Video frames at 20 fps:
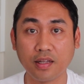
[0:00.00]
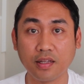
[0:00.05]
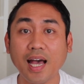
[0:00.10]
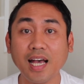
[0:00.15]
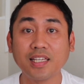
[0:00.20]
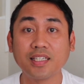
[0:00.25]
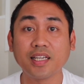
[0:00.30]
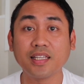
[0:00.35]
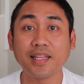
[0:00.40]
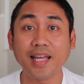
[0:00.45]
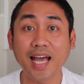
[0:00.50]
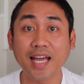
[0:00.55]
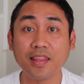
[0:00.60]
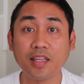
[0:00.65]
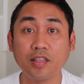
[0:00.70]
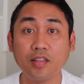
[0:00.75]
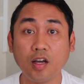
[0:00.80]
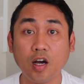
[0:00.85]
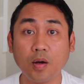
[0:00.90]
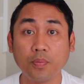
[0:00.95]
As an
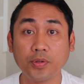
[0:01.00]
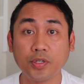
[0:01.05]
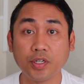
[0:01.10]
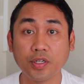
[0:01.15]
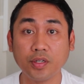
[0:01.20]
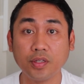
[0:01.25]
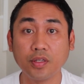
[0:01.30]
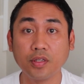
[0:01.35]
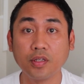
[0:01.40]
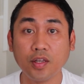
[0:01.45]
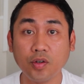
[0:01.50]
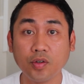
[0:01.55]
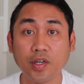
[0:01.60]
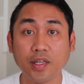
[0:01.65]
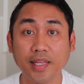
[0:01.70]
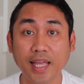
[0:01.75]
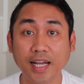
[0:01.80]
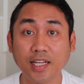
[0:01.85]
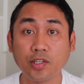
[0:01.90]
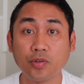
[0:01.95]
added option, you
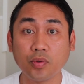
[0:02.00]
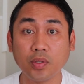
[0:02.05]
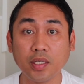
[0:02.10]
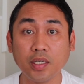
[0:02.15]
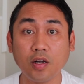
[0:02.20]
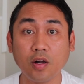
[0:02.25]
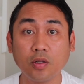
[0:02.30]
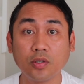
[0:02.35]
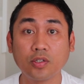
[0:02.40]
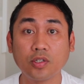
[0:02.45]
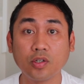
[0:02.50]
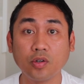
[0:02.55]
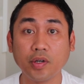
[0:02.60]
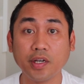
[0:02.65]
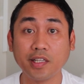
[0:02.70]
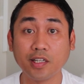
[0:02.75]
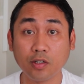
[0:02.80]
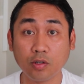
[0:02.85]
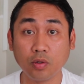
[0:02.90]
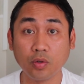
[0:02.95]
can actually also
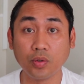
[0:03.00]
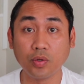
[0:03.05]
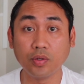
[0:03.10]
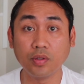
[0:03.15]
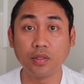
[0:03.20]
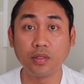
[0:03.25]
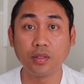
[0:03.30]
include